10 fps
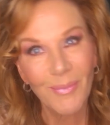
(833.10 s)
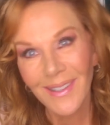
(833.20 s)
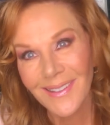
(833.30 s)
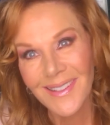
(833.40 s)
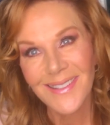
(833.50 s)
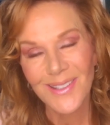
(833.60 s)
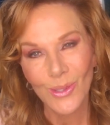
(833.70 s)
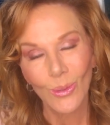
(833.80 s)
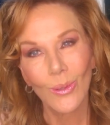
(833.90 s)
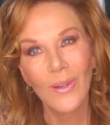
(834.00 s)
Miller
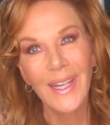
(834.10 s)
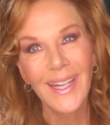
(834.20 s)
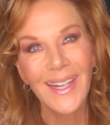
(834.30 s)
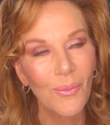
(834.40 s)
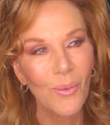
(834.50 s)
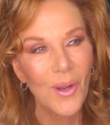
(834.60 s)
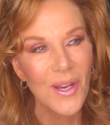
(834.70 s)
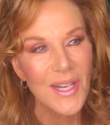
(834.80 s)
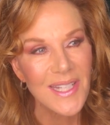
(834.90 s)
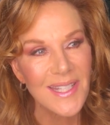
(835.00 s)
story
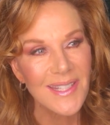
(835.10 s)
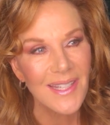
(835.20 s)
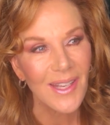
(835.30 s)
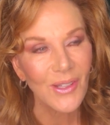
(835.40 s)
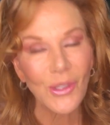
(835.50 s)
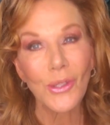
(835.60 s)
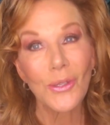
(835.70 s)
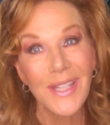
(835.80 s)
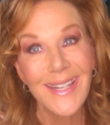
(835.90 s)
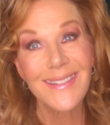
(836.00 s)
was New
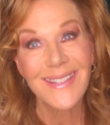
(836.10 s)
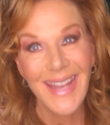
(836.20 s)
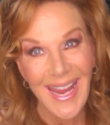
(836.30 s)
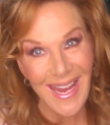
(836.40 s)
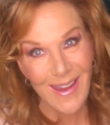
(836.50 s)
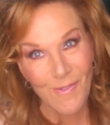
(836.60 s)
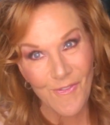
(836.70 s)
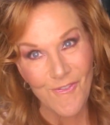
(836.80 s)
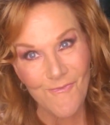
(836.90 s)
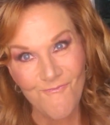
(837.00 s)
Year's
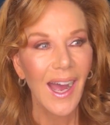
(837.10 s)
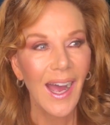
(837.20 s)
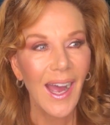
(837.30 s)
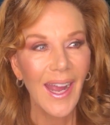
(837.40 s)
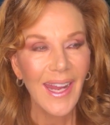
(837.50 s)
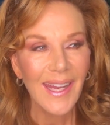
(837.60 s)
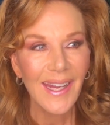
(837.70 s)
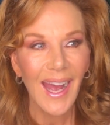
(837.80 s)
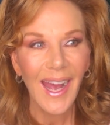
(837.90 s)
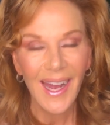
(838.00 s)
Eve.
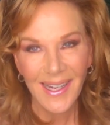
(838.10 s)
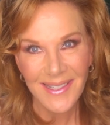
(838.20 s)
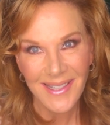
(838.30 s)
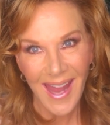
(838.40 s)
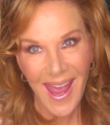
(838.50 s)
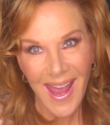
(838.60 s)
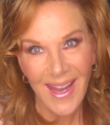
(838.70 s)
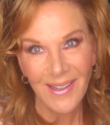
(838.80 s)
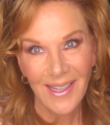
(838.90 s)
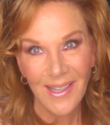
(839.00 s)
I asked
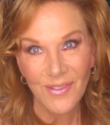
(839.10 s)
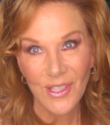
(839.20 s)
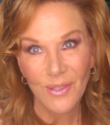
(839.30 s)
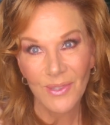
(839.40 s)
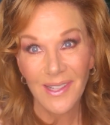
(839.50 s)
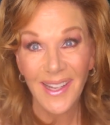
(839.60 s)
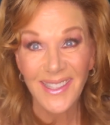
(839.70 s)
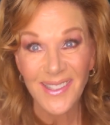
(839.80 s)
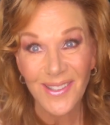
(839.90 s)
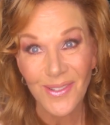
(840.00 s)
Anne if she would
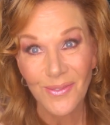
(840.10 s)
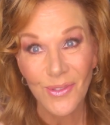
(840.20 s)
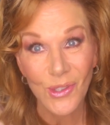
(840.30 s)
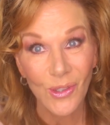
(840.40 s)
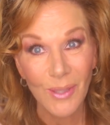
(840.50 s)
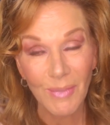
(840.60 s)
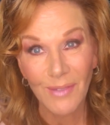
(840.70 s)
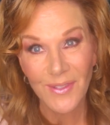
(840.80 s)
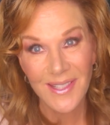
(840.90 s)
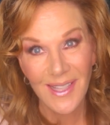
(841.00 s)
like to join me
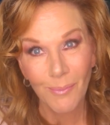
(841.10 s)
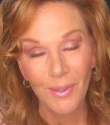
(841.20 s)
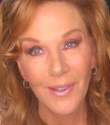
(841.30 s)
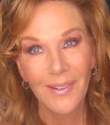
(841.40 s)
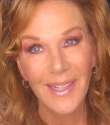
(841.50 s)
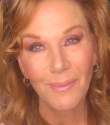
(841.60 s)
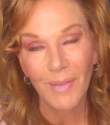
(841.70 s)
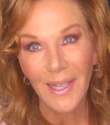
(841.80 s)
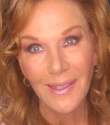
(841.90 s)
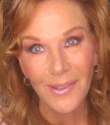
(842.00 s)
for supper at
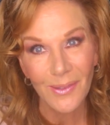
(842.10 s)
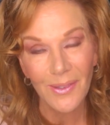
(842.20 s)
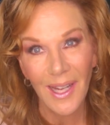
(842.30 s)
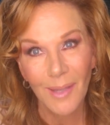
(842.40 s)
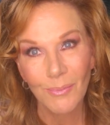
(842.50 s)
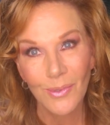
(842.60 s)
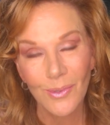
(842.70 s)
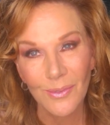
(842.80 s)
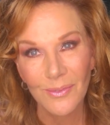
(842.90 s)
my little humble